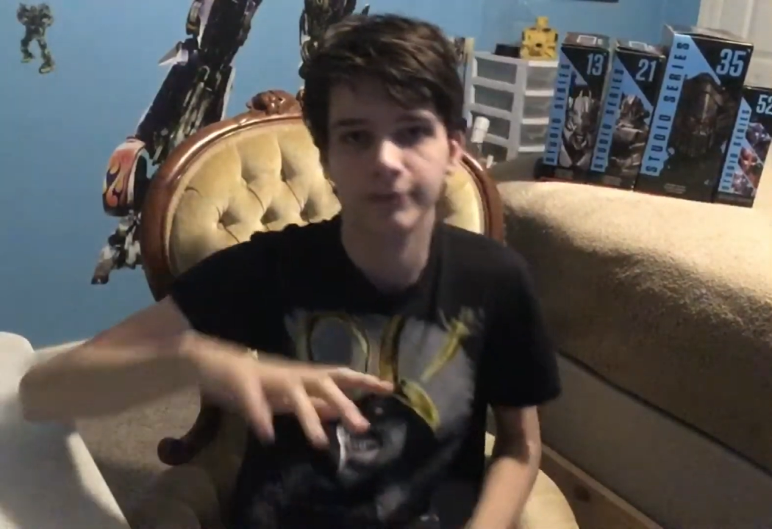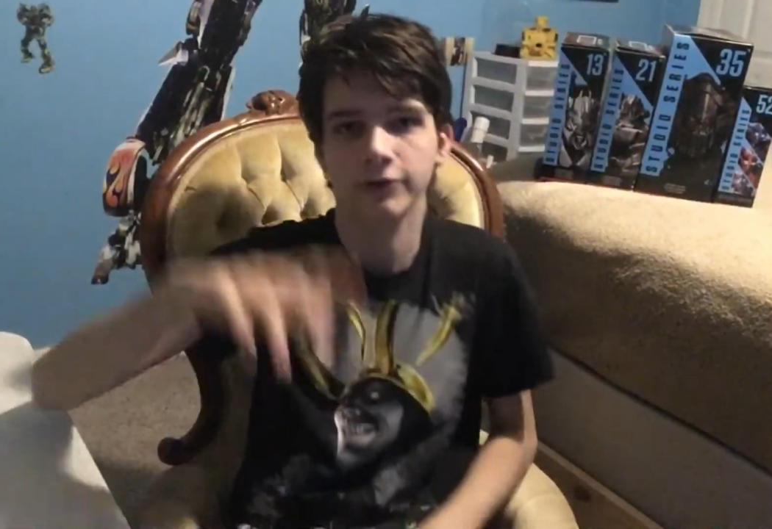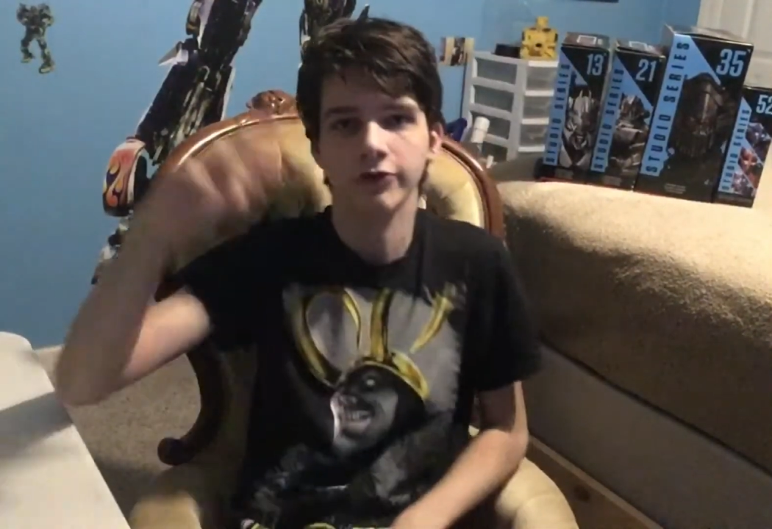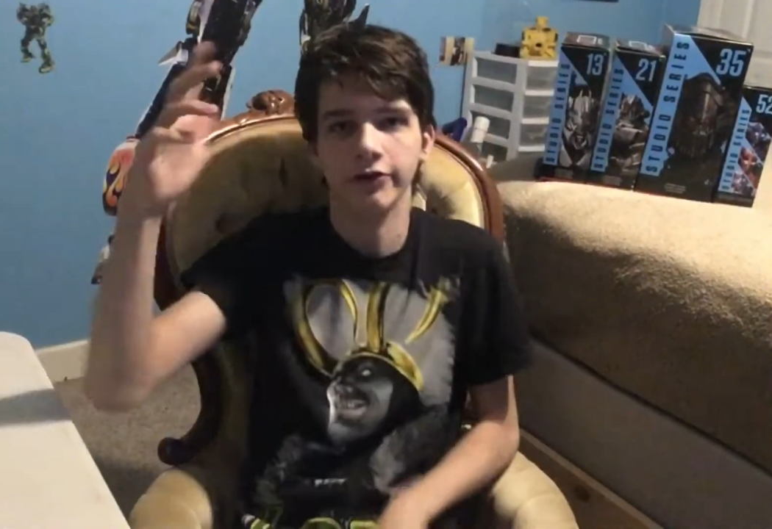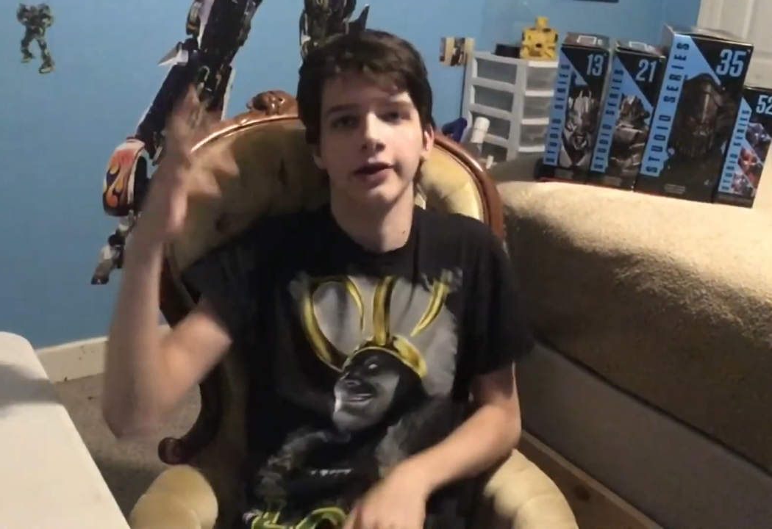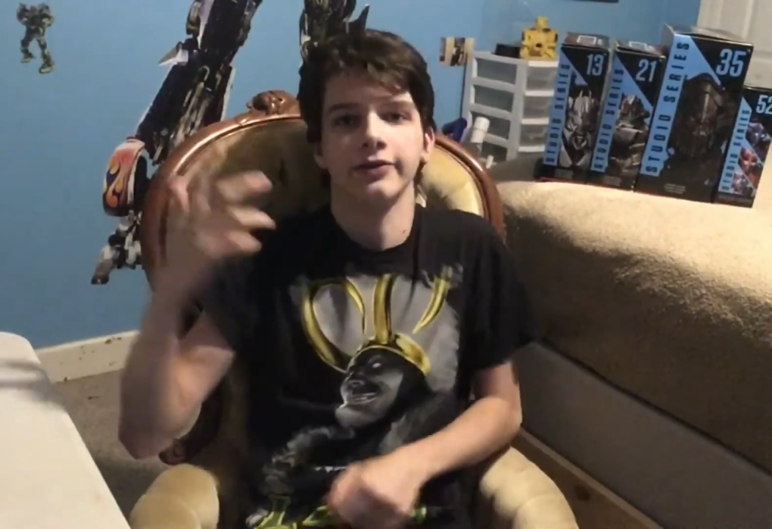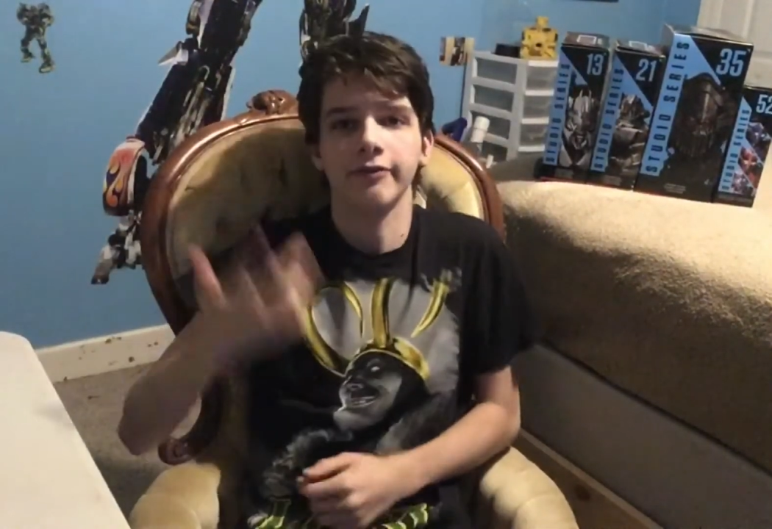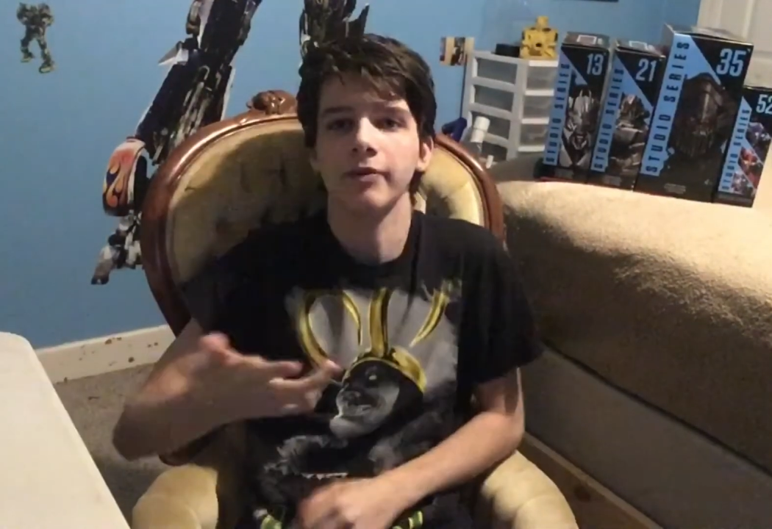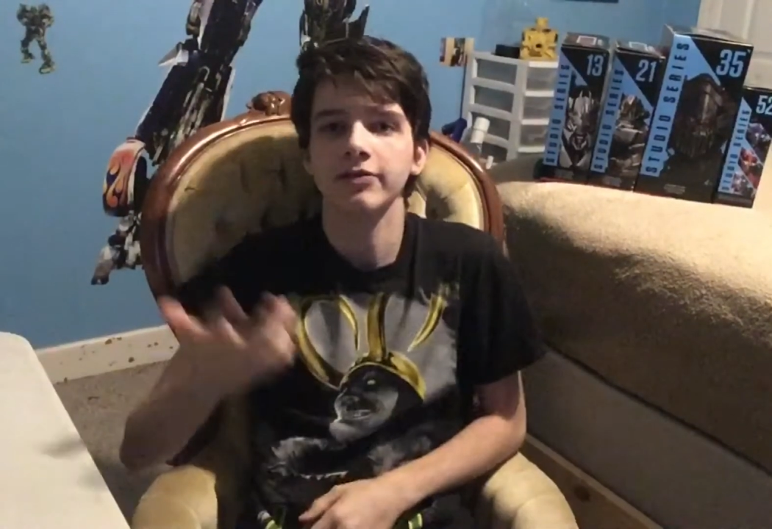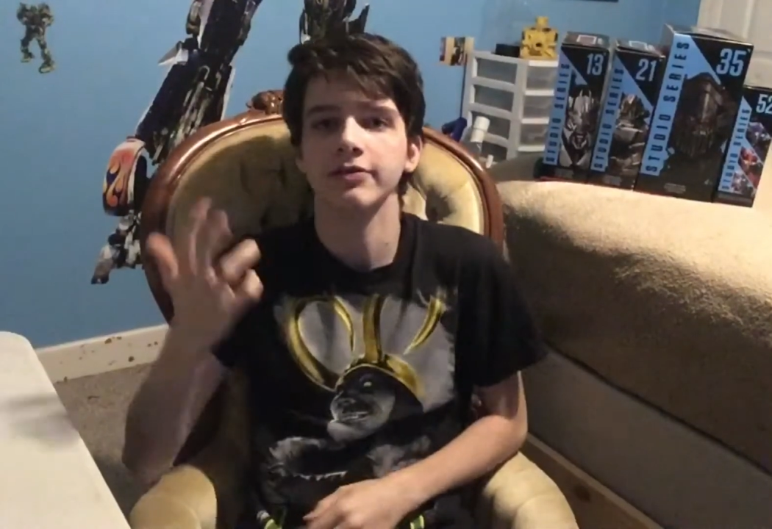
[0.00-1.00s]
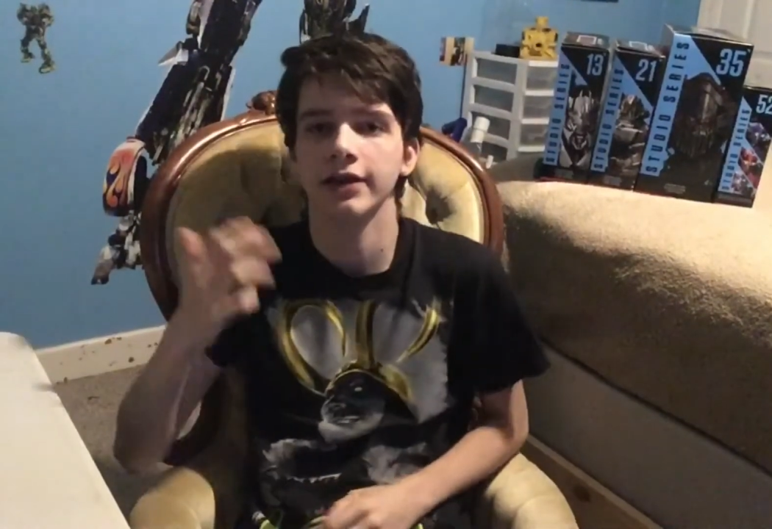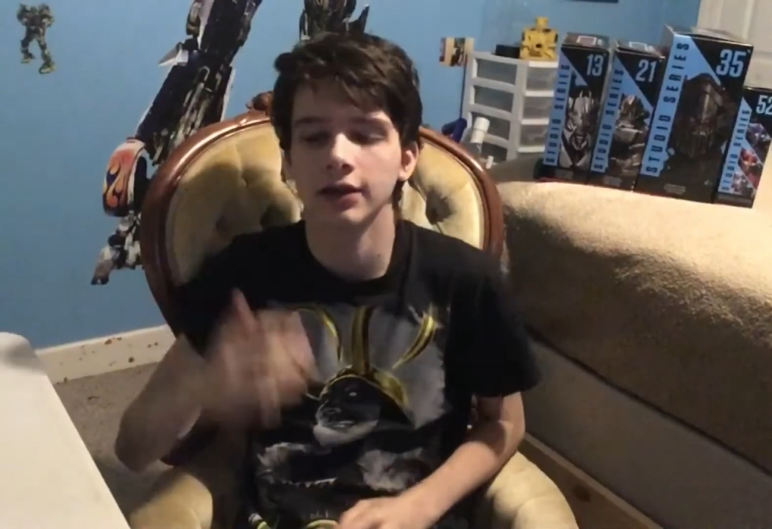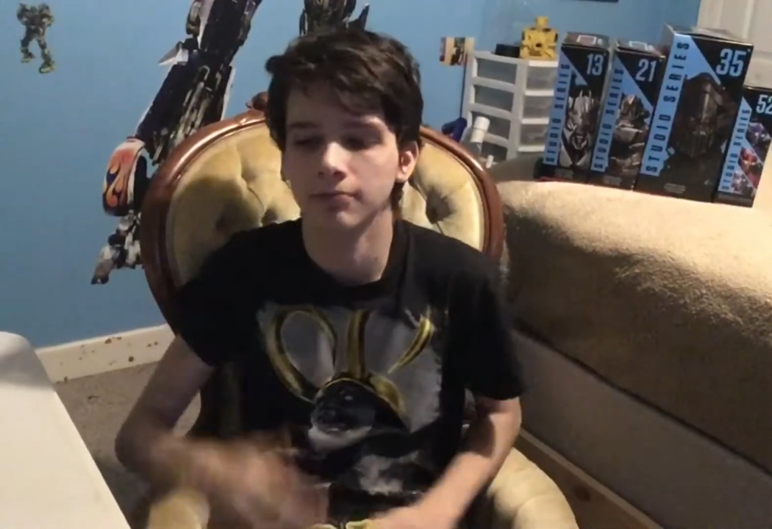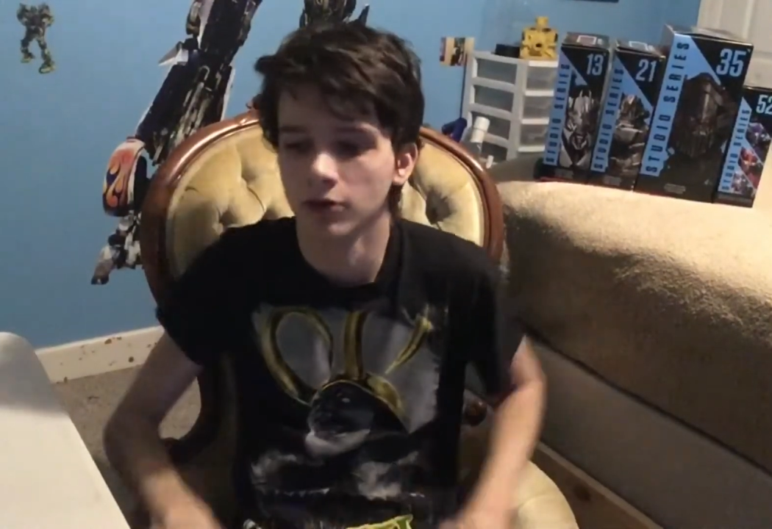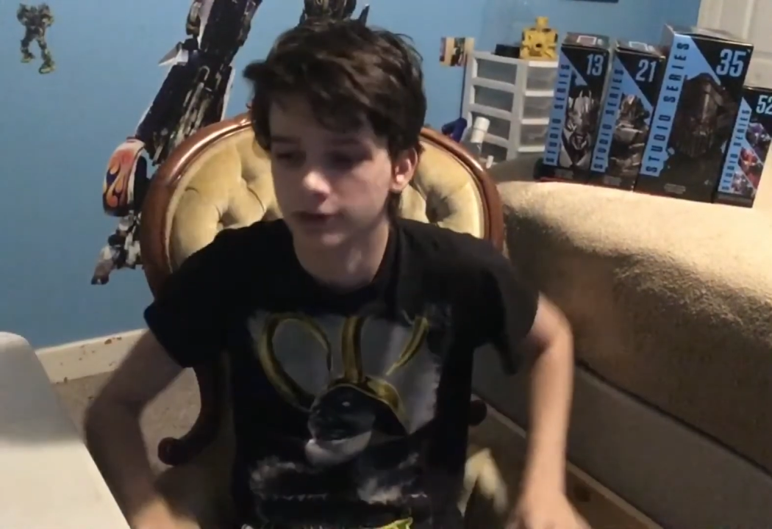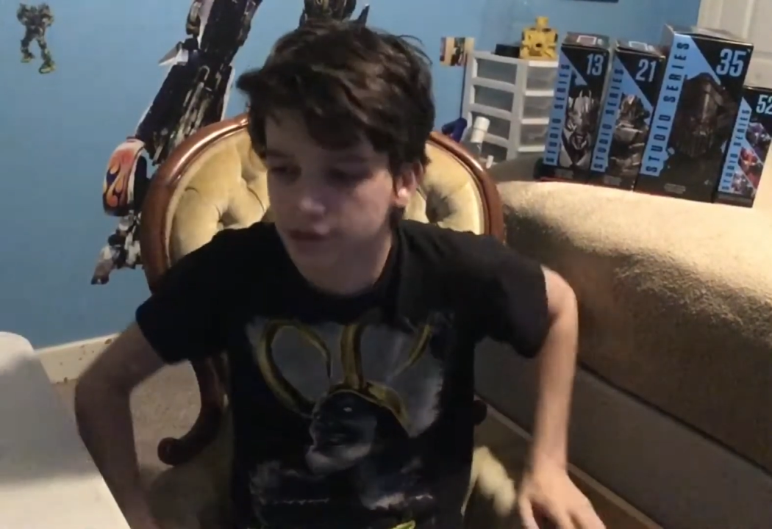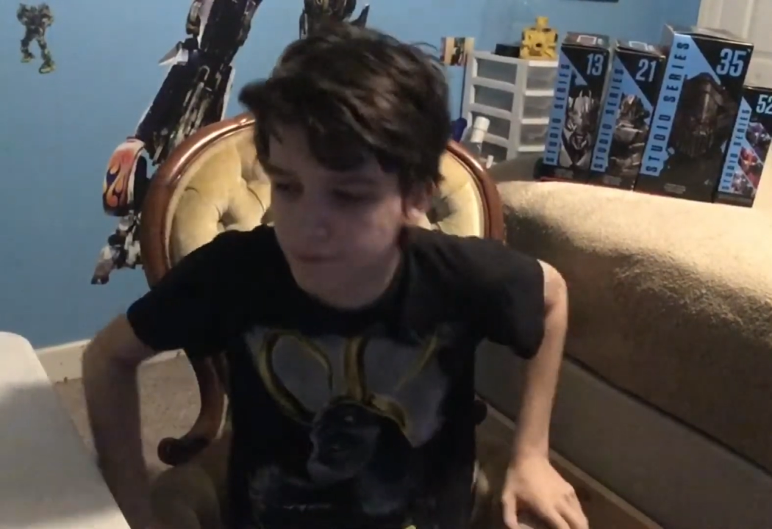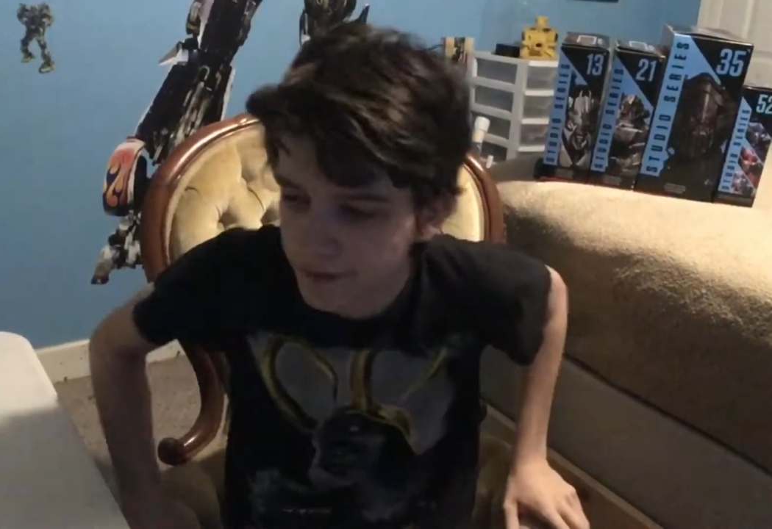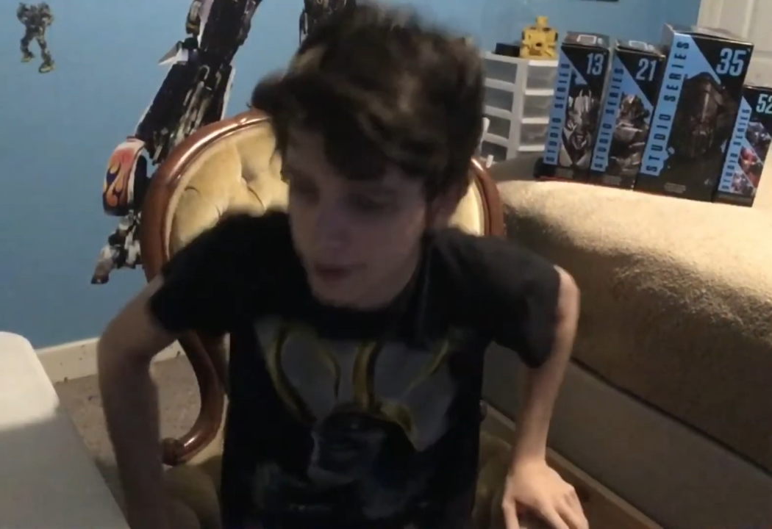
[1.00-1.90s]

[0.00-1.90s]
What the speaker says: Constructicons have basically taken up most of